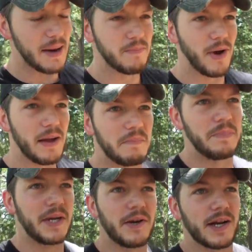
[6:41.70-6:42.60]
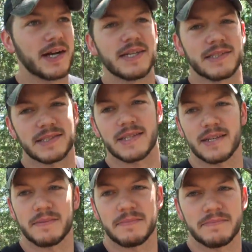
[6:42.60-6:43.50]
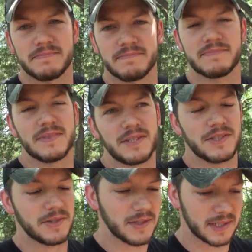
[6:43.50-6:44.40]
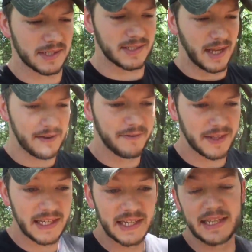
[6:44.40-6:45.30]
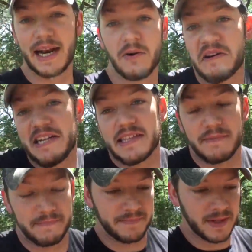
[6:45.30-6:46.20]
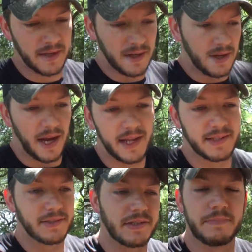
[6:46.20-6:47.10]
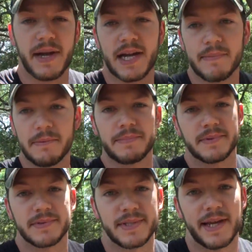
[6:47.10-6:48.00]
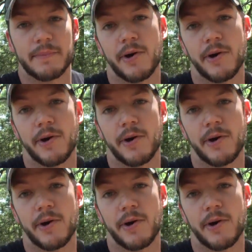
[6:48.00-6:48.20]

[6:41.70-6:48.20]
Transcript: I brought bigger guns to shoot at this safe, thinking that I would need them. I guess I'll just pack them up and take them